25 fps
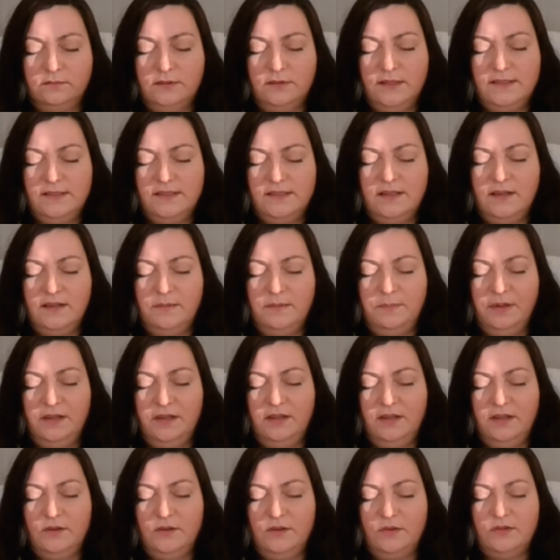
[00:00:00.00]
I see a
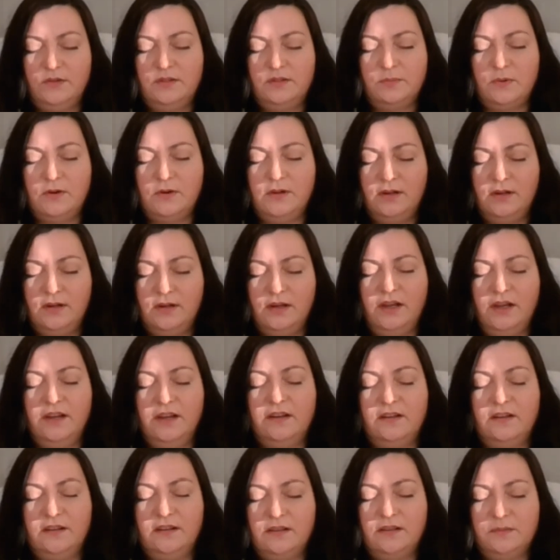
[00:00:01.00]
big, huge ball of
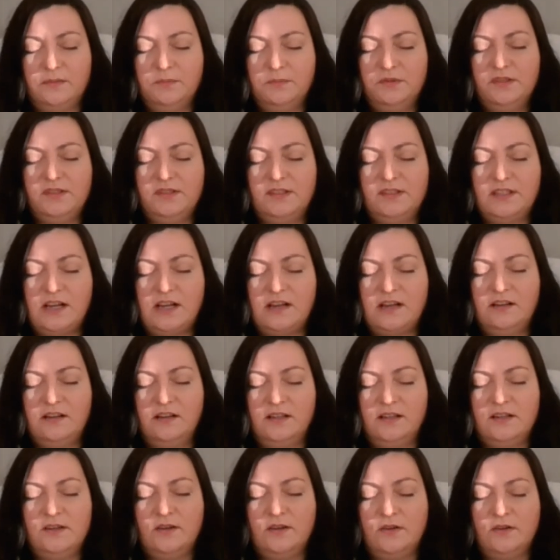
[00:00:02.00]
light, and I'm just
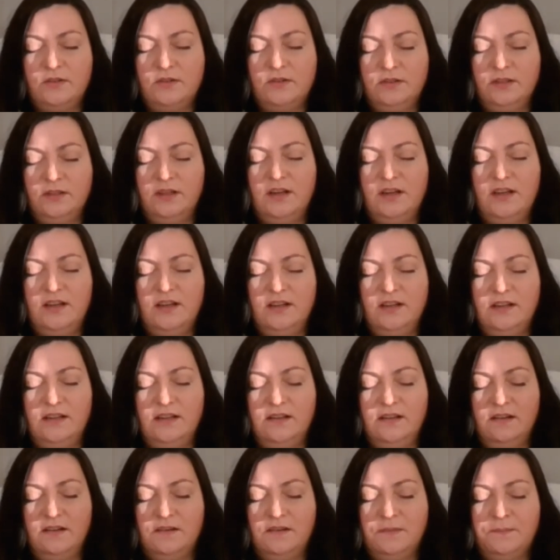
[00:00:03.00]
standing underneath
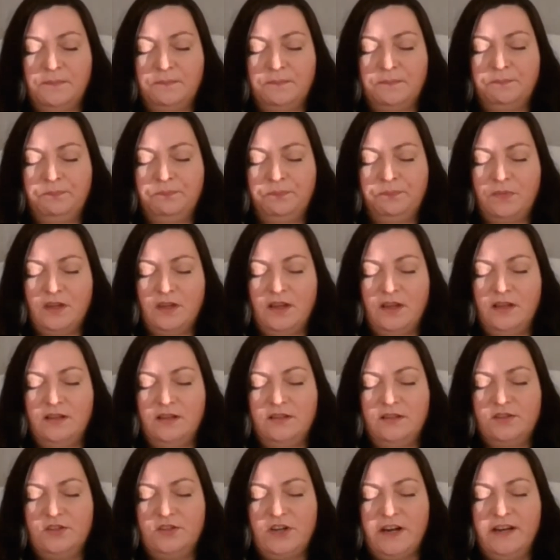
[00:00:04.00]
it, and
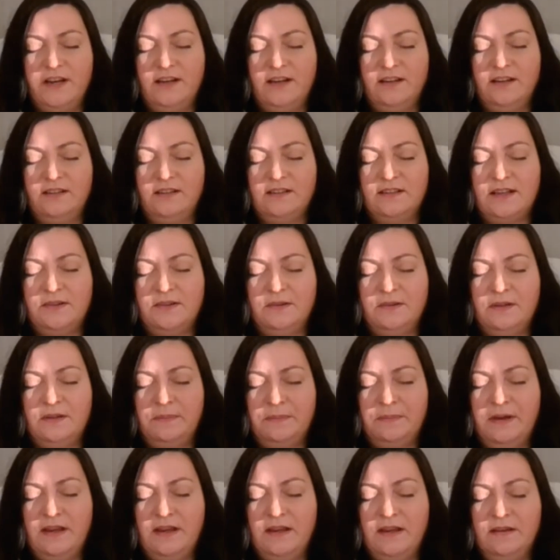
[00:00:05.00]
it's shining down
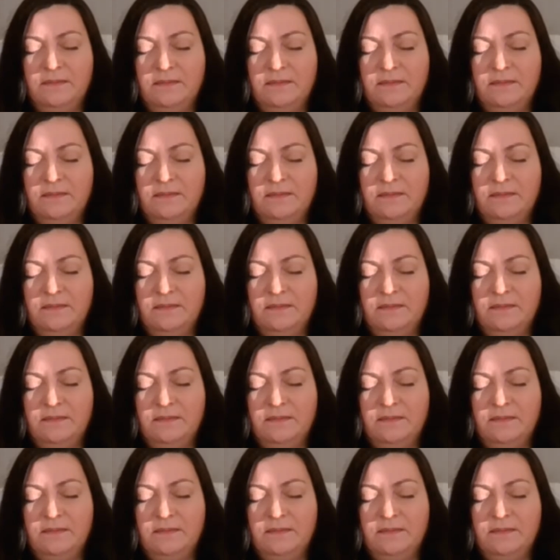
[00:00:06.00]
on me.